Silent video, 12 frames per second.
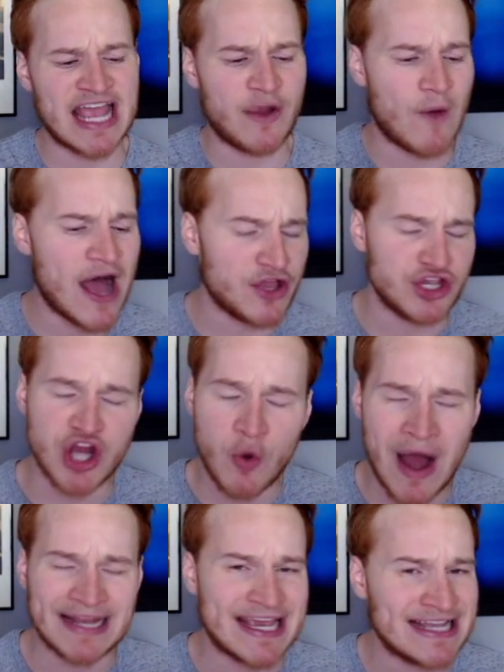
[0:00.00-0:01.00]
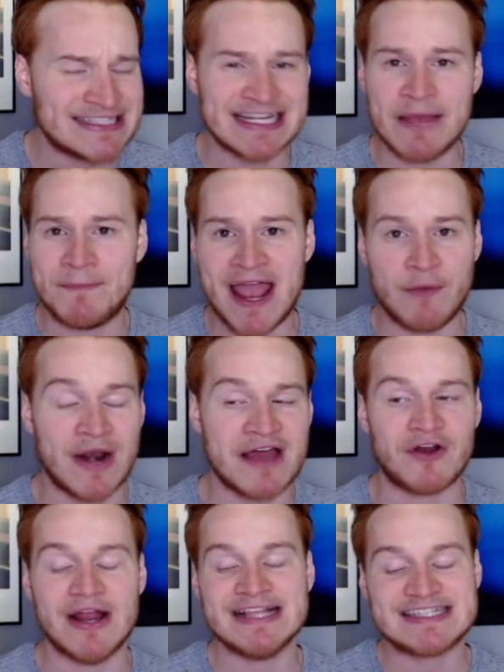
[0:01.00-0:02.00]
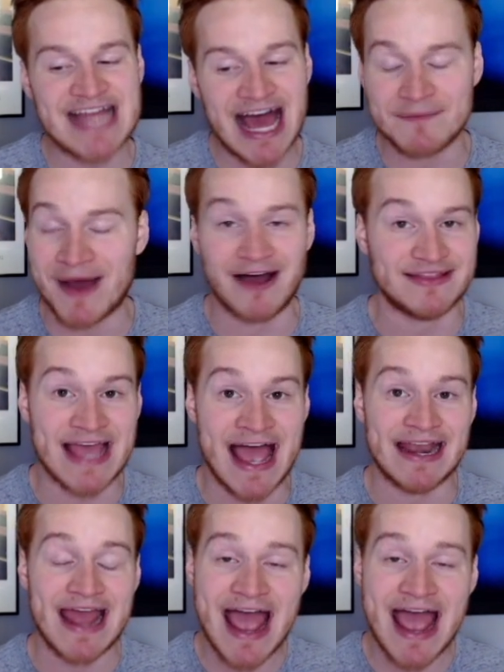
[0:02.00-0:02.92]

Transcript: well, you don't want kids to get paid, whatever. It's not about that.